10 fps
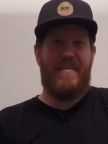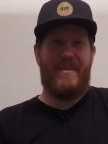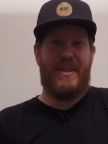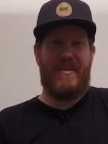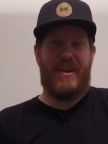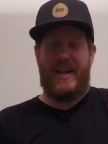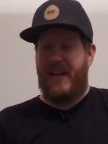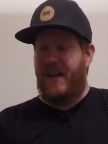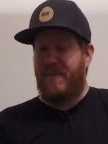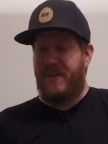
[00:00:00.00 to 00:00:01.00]
see what I
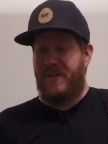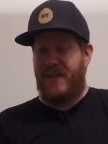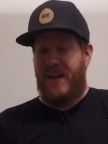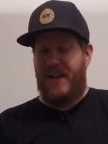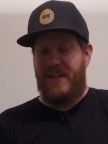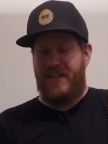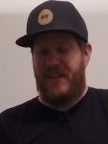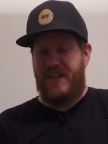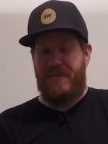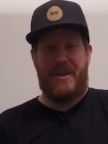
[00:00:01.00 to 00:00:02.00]
get up to, and
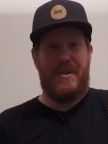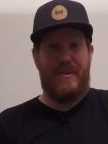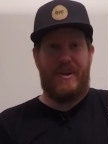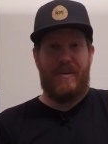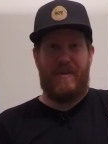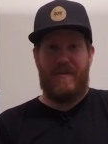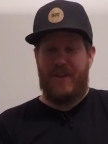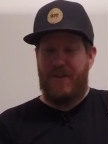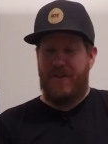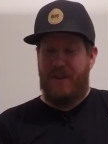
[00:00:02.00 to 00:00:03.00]
see the real world
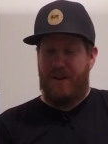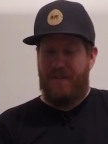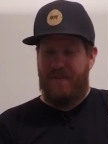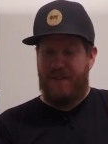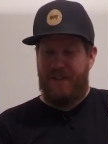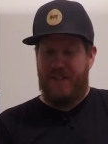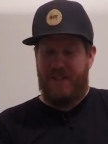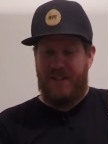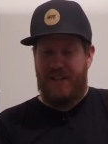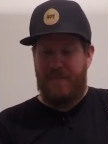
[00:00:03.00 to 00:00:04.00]
review of
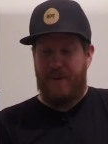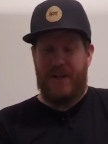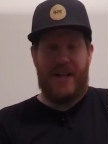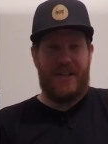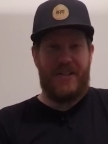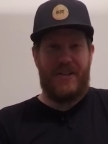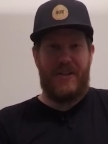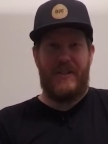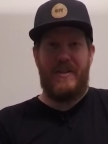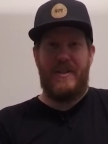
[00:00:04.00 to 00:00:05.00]
this Hilleberg
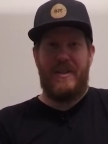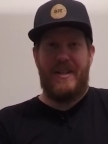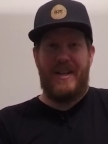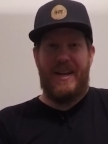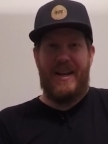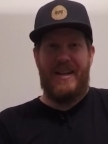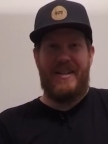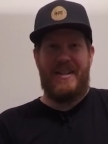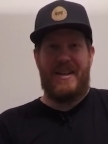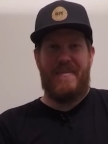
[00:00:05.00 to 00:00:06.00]
Akto.
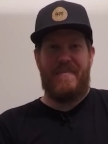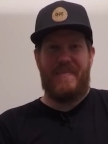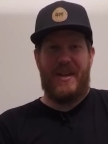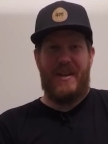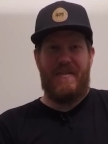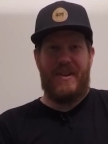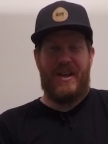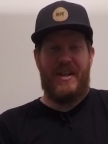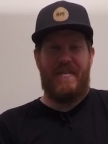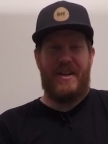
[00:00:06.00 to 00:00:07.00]
And yeah, if you
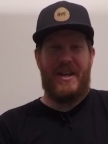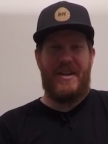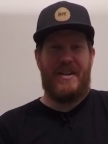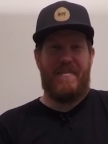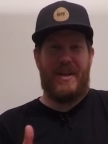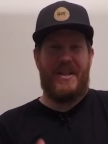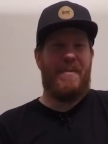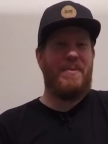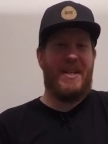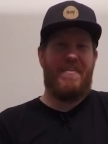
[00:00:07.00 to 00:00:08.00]
like the video, give me a
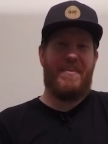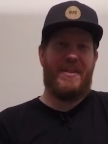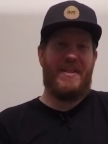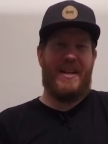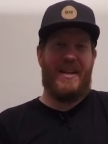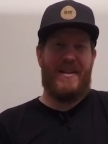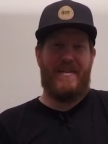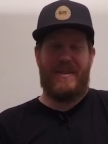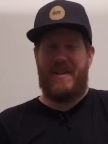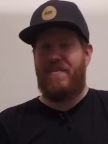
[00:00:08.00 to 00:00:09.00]
thumbs up,
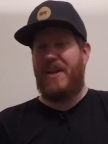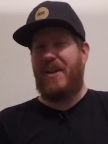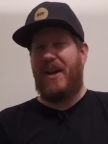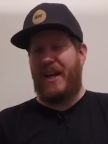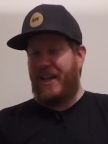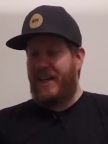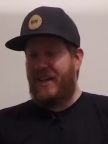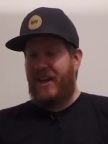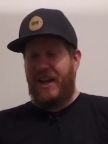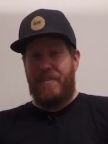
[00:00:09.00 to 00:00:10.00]
give me a like, hit
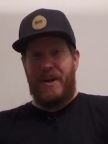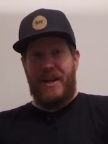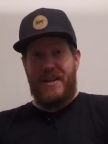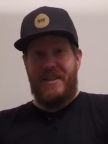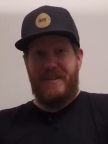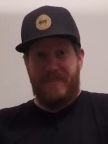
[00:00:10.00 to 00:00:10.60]
the like button.